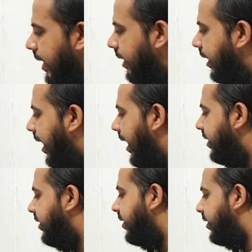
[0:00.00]
then
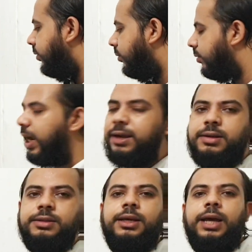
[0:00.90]
highest, just you
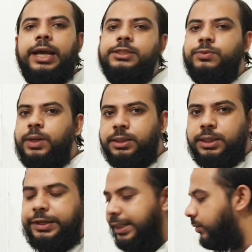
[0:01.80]
write the highest one,
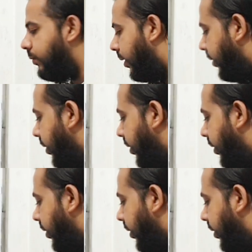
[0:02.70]
the greatest one.